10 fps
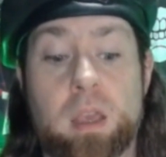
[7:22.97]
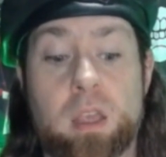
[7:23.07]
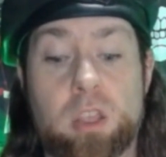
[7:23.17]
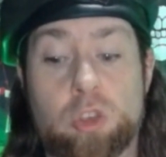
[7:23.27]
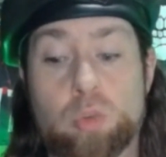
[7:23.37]

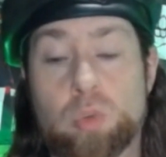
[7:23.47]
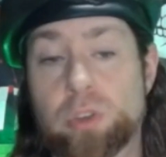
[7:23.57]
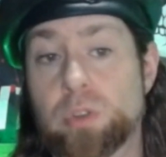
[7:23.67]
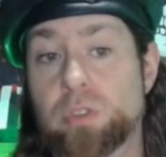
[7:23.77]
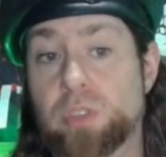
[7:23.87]
you will
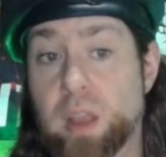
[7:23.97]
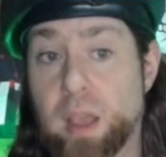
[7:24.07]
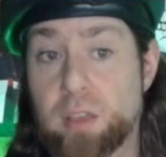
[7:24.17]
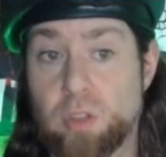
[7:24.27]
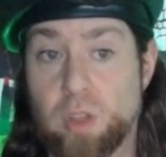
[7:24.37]
notice that it
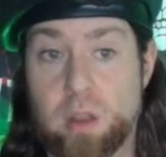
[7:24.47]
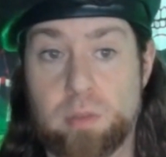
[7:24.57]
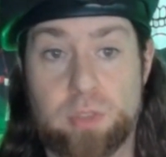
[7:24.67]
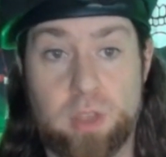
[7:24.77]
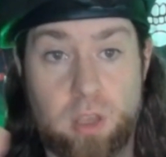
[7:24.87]
has a lot
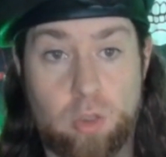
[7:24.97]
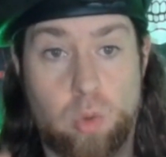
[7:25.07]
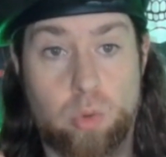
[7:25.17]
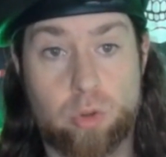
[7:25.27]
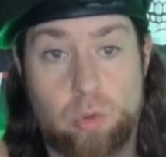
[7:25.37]
of the
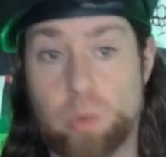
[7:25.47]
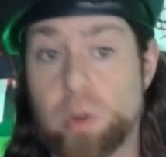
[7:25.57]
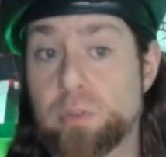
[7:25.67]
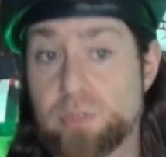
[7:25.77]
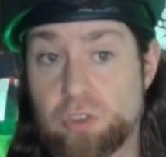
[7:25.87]
quote-unquote
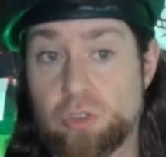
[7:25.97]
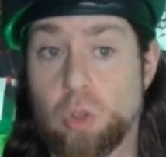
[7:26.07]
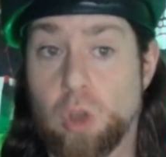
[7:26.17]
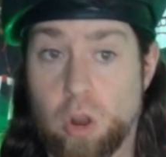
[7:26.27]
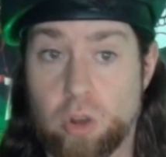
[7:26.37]
official
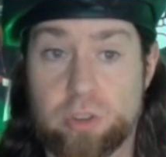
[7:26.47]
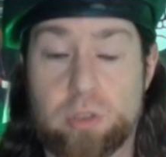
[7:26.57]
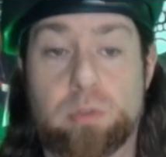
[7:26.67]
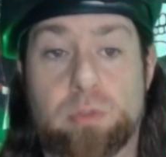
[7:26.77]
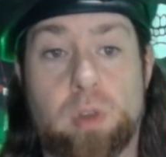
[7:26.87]
art
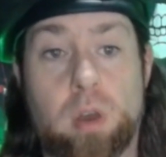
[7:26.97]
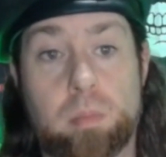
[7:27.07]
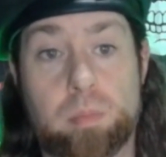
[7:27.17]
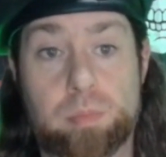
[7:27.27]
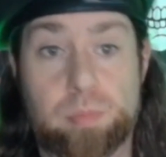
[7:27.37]

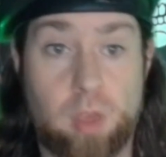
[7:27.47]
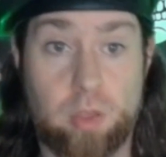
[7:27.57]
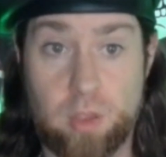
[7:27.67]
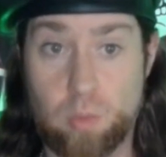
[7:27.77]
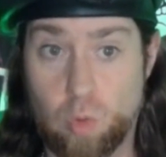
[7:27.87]
from,
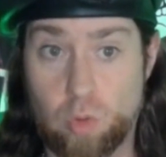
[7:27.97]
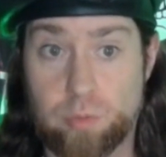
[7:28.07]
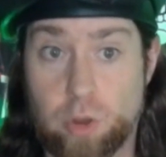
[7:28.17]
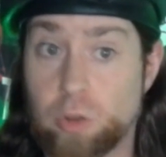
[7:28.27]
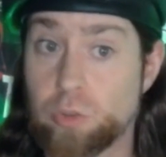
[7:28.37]
the World of
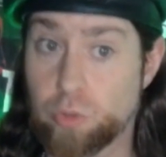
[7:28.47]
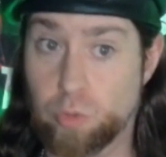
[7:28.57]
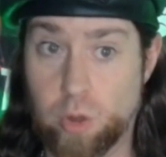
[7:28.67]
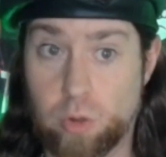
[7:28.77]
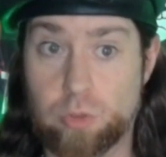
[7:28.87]
Darkness, the
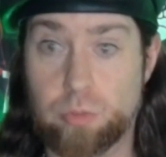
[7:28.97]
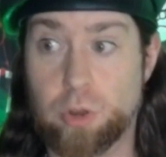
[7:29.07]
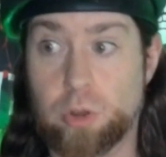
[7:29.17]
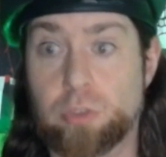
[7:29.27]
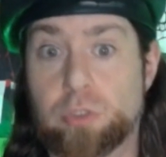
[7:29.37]
Chronicles of
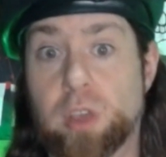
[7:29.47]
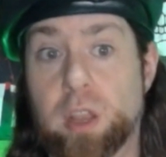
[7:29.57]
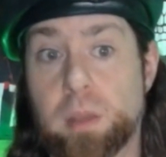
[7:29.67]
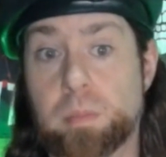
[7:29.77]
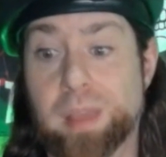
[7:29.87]
Darkness
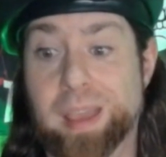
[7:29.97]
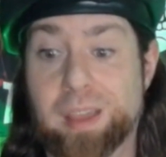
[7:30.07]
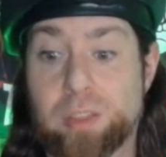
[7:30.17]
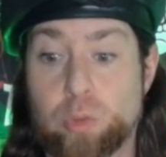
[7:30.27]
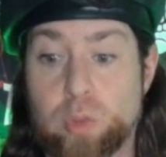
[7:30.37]
setting.
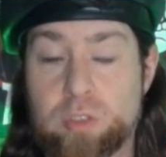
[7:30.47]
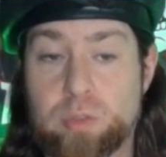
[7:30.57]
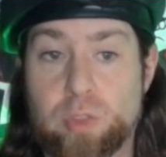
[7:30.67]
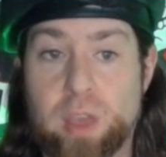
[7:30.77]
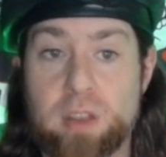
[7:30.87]
And the reason
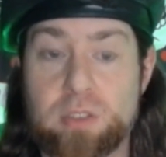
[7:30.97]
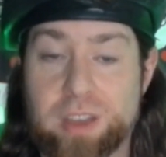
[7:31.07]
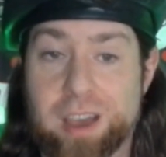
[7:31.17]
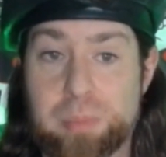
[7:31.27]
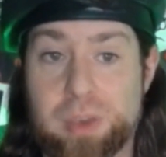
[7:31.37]
for that is
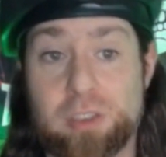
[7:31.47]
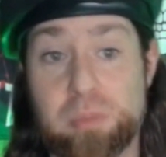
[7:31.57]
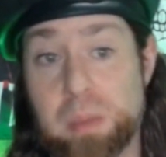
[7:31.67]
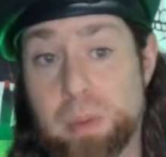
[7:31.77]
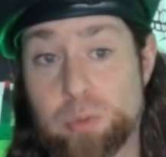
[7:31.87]
not because
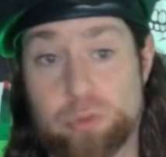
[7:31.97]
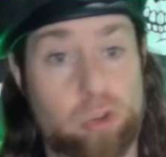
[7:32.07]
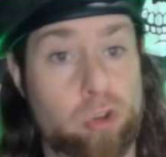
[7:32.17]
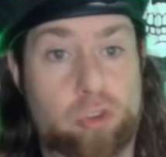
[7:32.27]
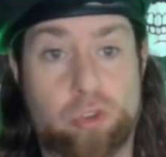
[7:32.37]
my
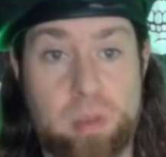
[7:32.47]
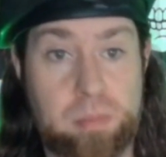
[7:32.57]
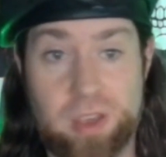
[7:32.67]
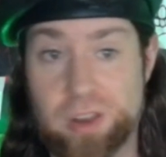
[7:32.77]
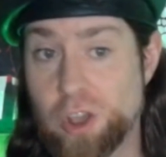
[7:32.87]
publisher cribbed
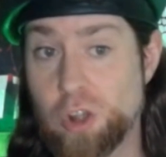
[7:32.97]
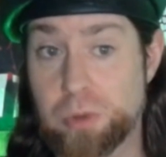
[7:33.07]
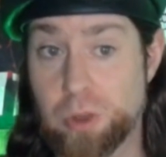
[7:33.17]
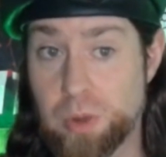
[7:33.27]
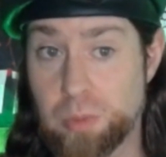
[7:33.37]
it and hoped
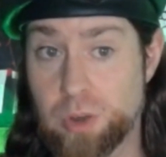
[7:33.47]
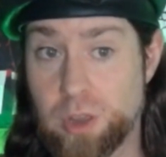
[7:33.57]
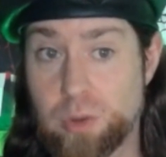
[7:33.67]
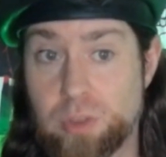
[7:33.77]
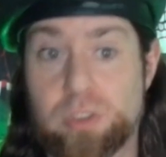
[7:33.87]
nobody would
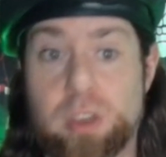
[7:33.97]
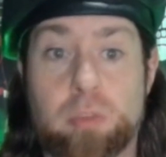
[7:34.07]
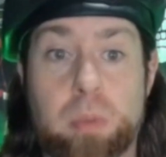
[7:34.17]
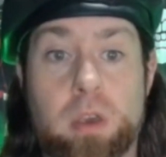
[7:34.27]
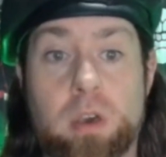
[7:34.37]
notice. It's
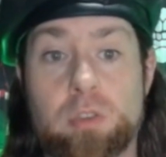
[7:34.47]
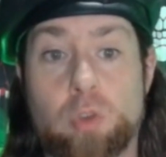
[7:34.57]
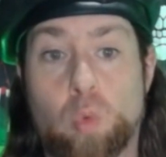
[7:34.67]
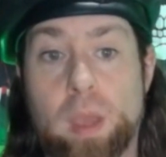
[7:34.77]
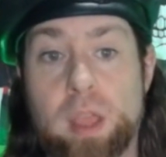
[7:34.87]
because
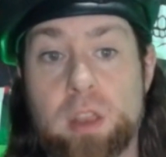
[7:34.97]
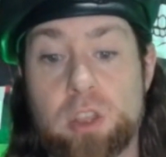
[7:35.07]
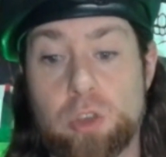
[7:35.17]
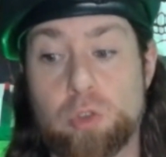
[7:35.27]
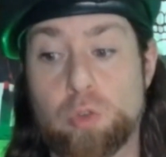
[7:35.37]
when
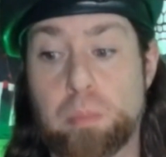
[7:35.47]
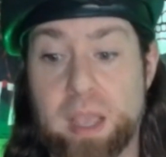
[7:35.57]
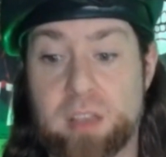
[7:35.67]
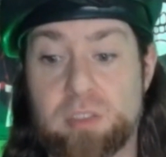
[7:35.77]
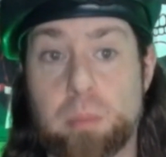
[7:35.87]
you
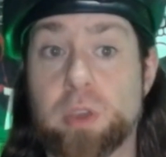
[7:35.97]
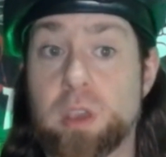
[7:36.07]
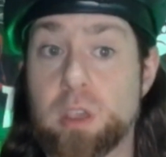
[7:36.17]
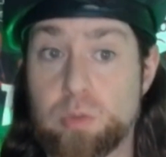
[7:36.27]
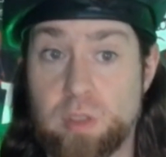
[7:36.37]
make something
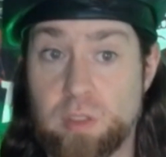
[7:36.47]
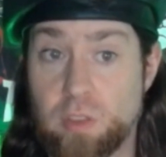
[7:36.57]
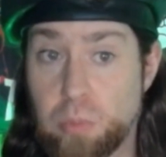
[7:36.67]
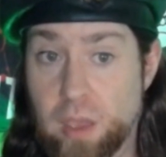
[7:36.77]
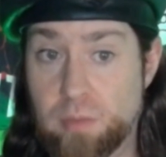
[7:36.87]
using these
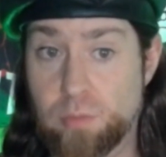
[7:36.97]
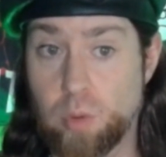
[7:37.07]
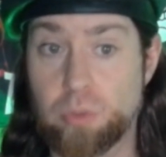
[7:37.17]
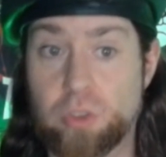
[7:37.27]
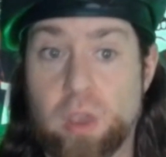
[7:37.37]
platforms,